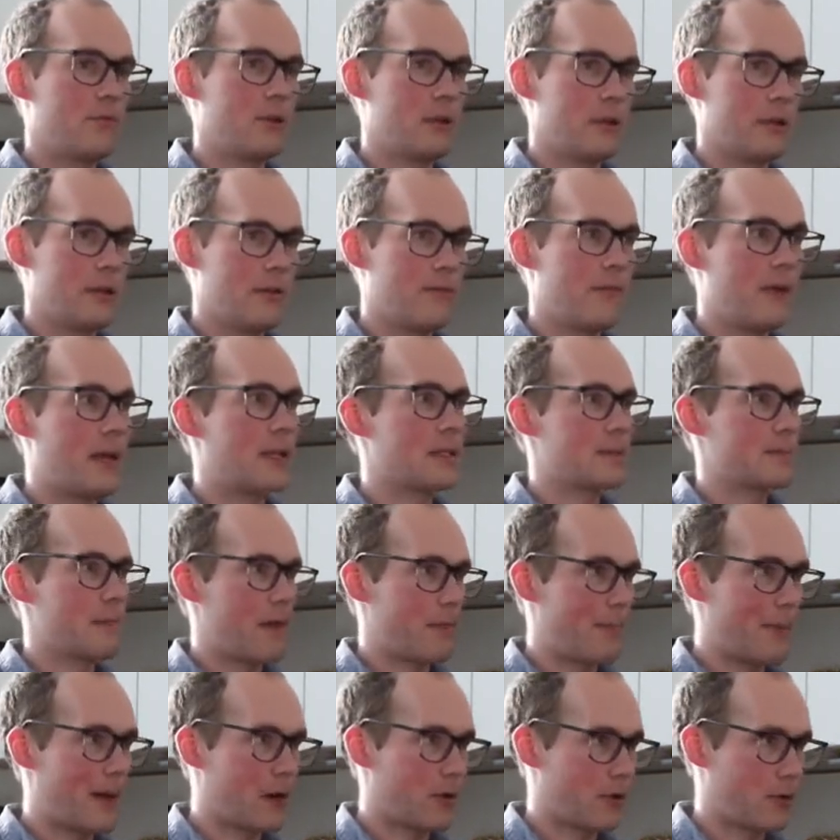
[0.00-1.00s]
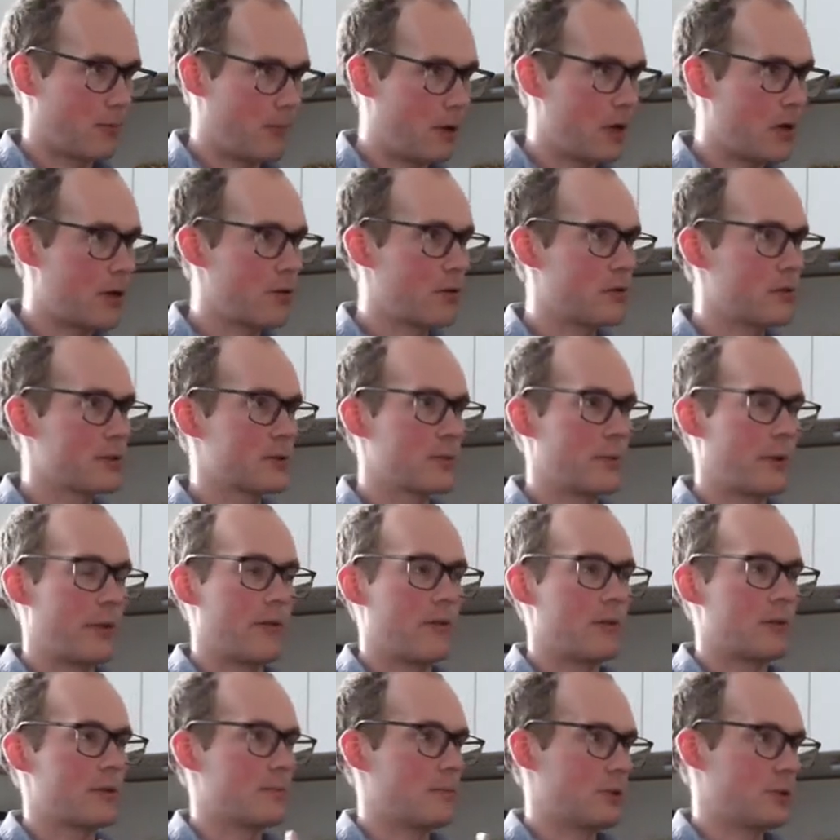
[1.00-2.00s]
really advanced mathematical models,
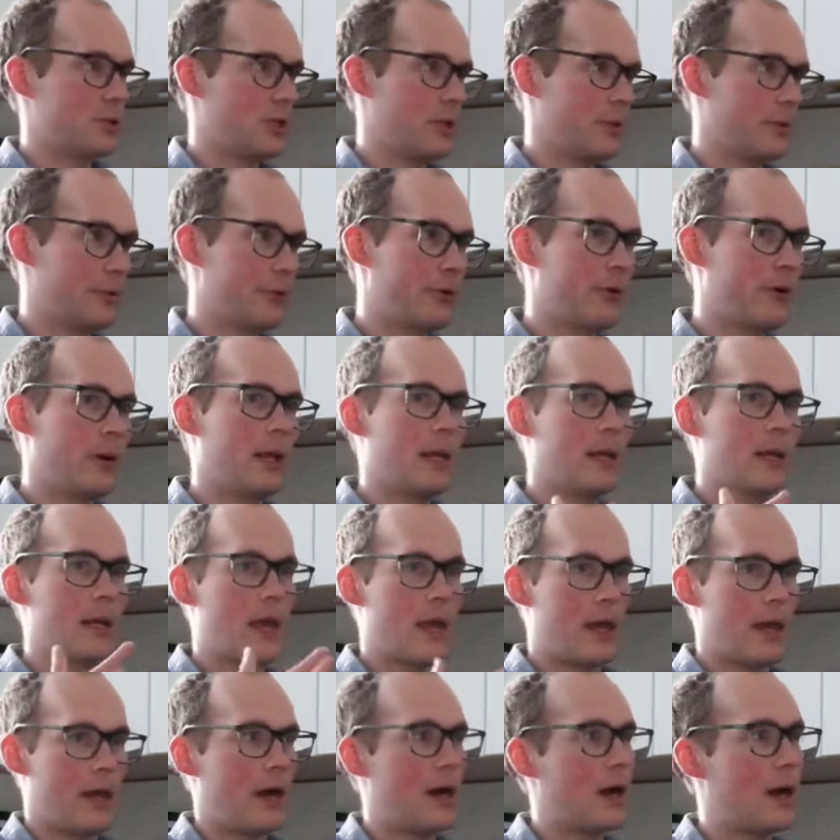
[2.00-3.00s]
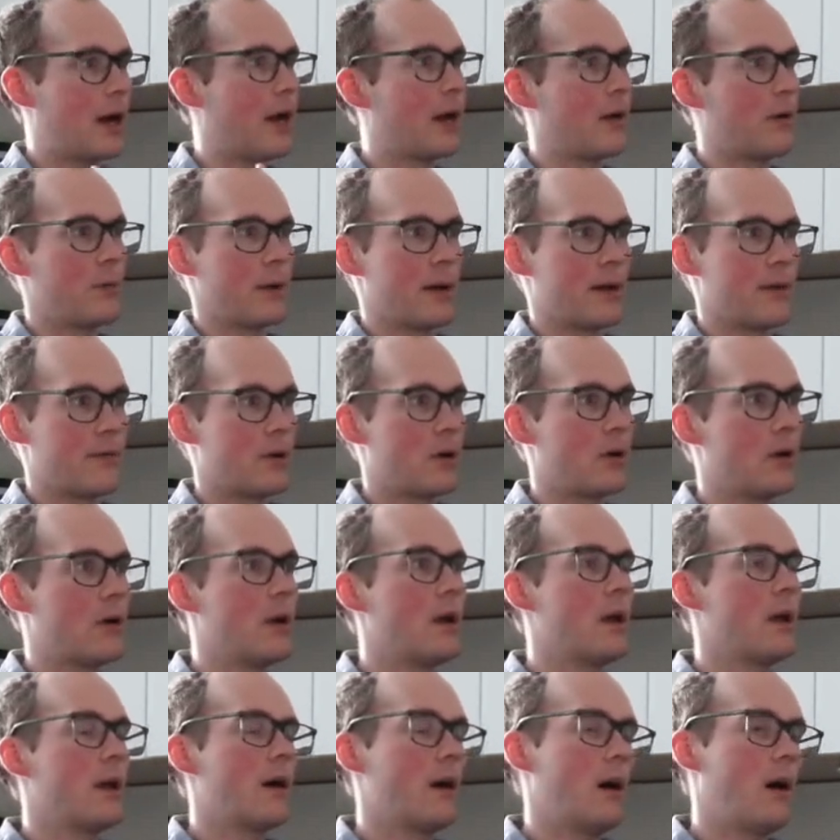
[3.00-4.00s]
whether it's machine learning, AI,
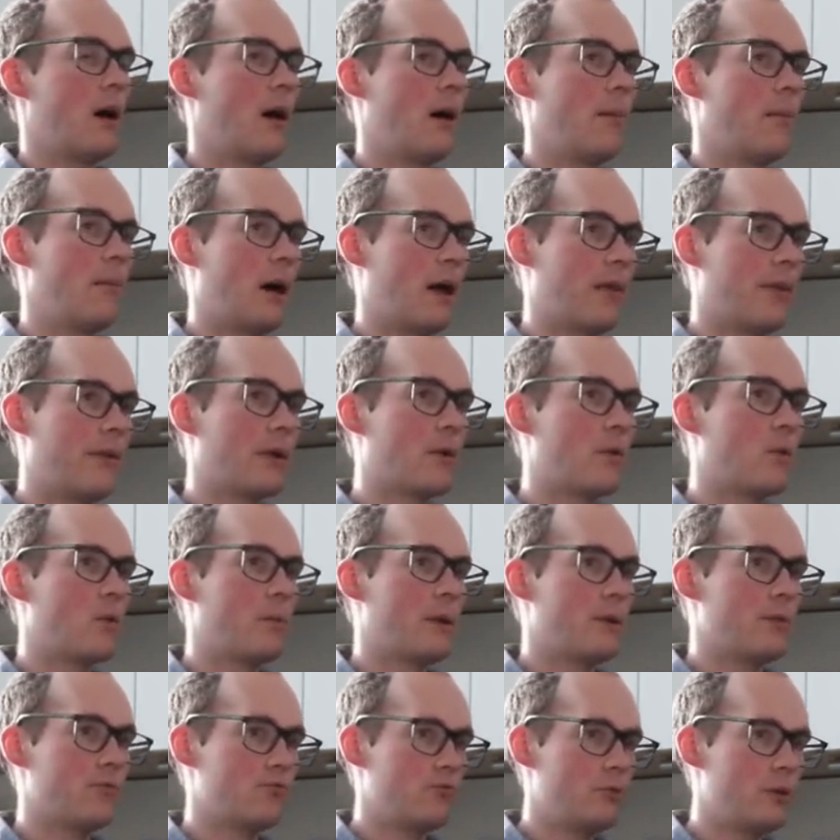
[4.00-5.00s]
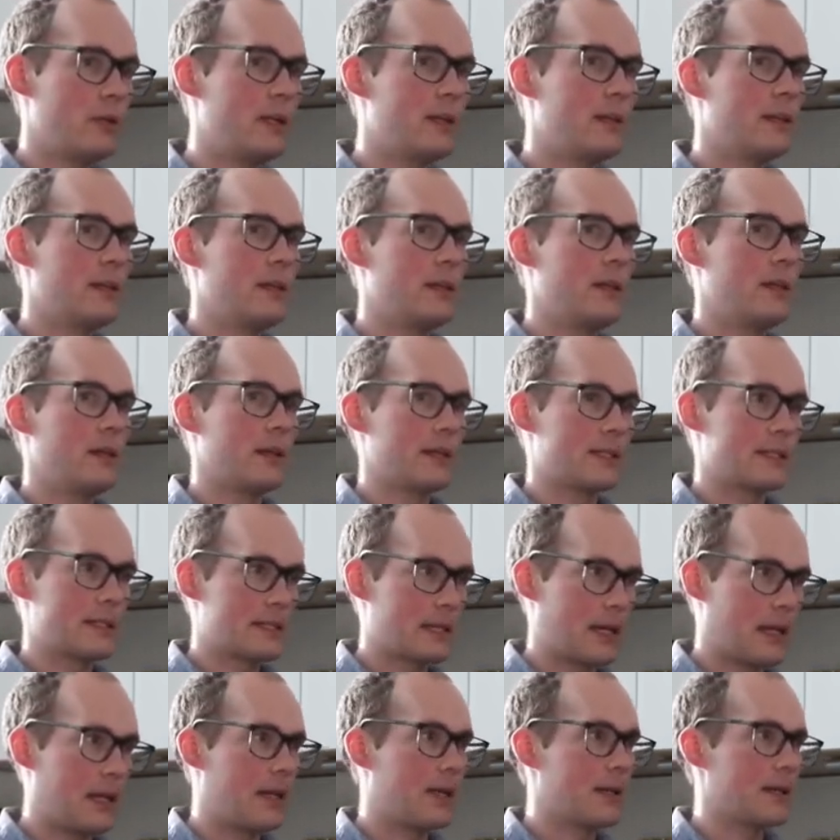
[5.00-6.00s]
whatever, I think will be really
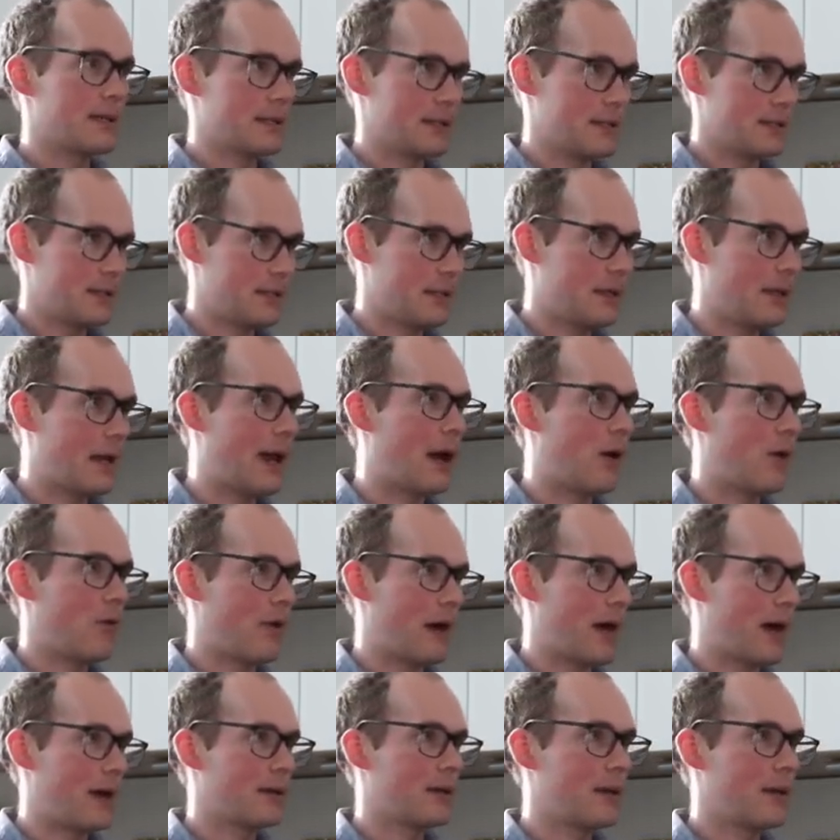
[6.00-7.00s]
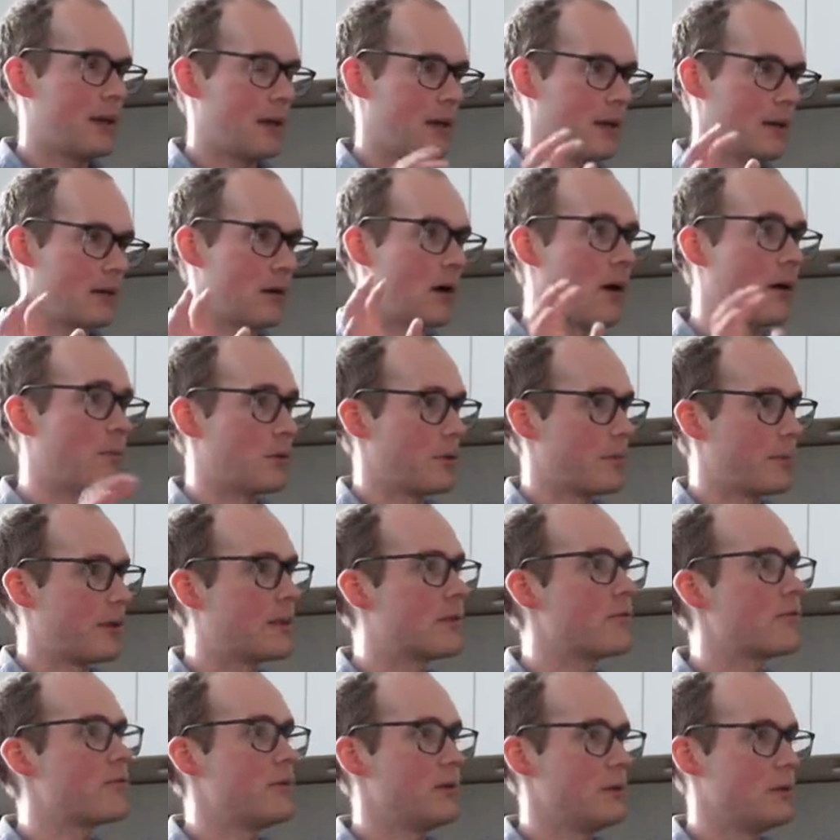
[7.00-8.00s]
exciting to see how that can
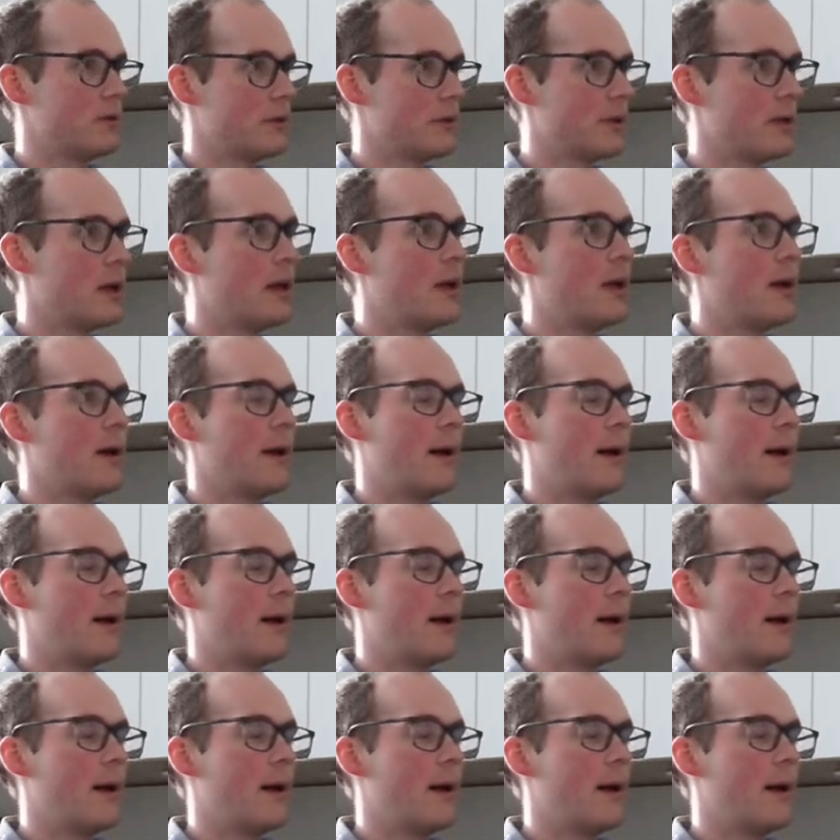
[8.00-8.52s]
complement the field.